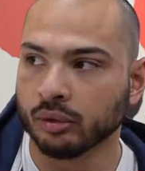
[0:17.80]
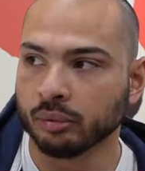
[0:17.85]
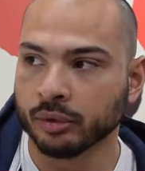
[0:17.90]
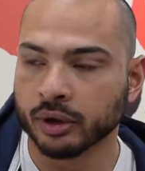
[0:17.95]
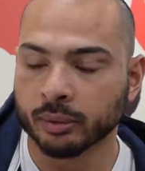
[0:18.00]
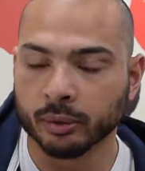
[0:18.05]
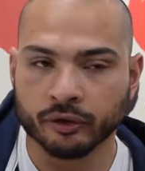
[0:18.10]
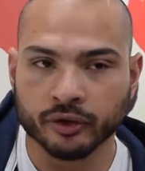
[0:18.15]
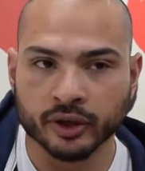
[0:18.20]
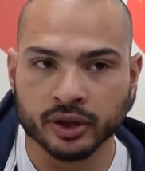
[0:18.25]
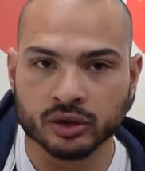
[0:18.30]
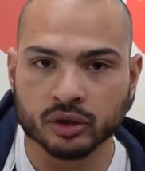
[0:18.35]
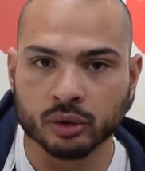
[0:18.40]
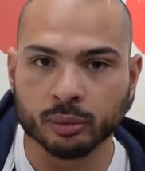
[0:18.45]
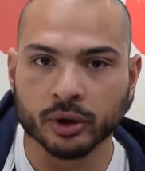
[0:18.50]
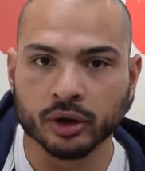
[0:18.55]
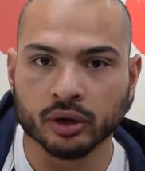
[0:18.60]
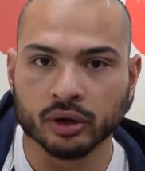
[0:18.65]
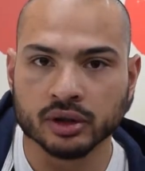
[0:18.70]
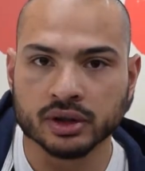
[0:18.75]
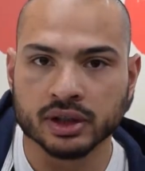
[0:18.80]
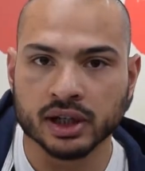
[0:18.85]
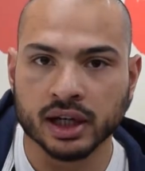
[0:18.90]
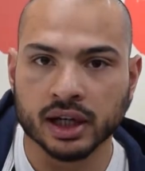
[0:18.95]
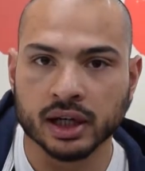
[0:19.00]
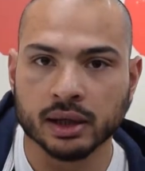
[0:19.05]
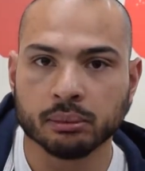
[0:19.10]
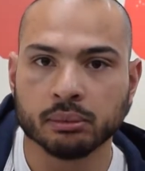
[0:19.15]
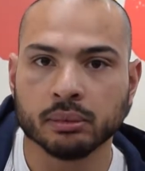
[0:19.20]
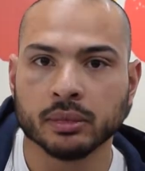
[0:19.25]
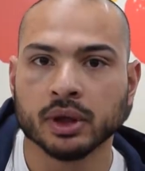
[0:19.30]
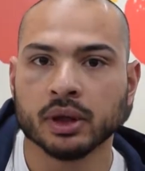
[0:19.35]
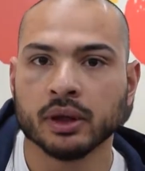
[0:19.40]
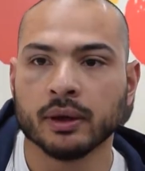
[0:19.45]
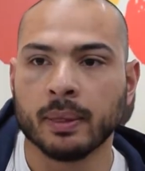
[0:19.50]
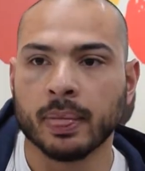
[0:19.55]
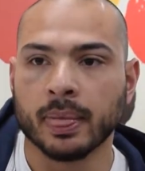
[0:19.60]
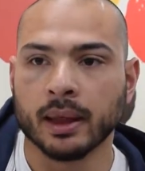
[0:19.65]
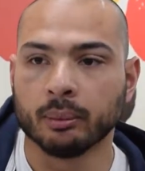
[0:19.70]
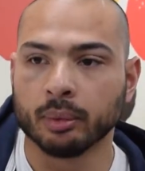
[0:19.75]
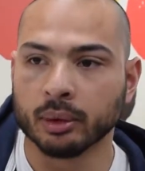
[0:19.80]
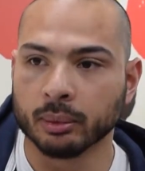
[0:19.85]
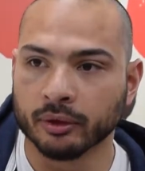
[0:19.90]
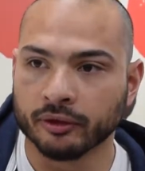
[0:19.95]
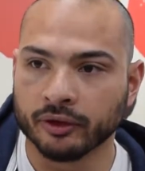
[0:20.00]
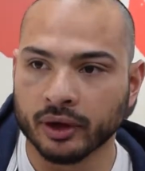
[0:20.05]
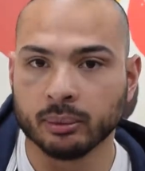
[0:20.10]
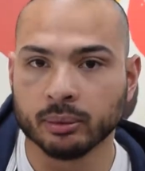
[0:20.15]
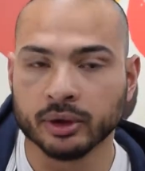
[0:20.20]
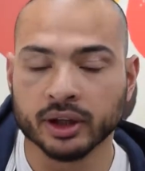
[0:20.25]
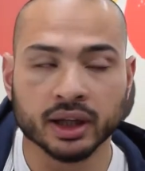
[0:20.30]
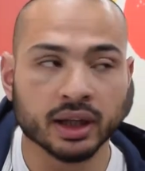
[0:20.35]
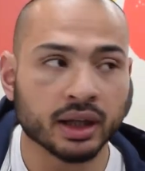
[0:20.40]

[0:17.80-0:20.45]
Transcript: Me and my friends come here all the time. I bring my family